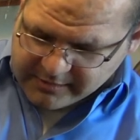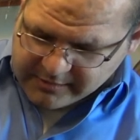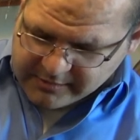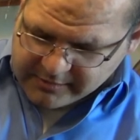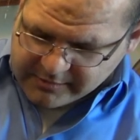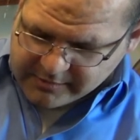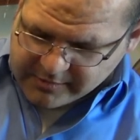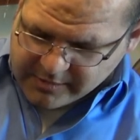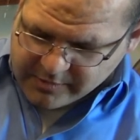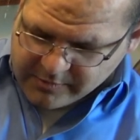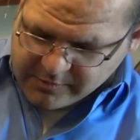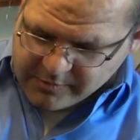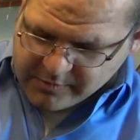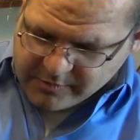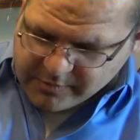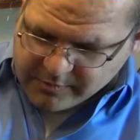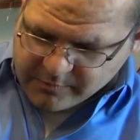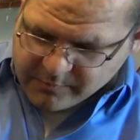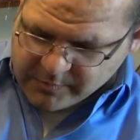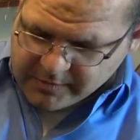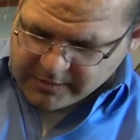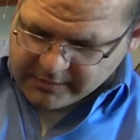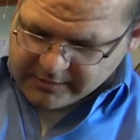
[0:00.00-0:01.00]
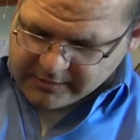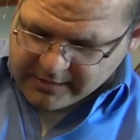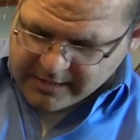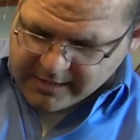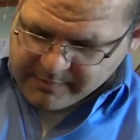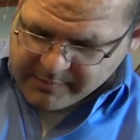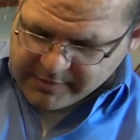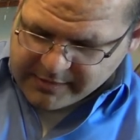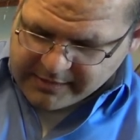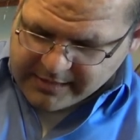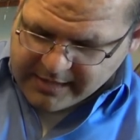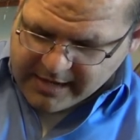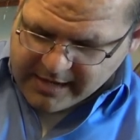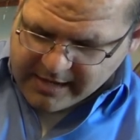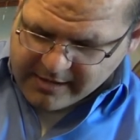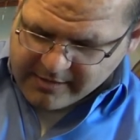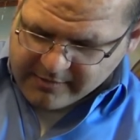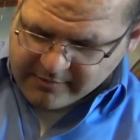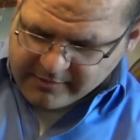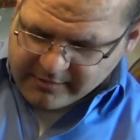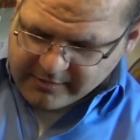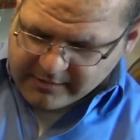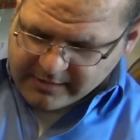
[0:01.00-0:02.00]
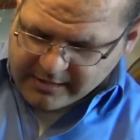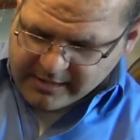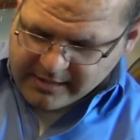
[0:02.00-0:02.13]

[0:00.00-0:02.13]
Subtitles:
So you can wheel it up and down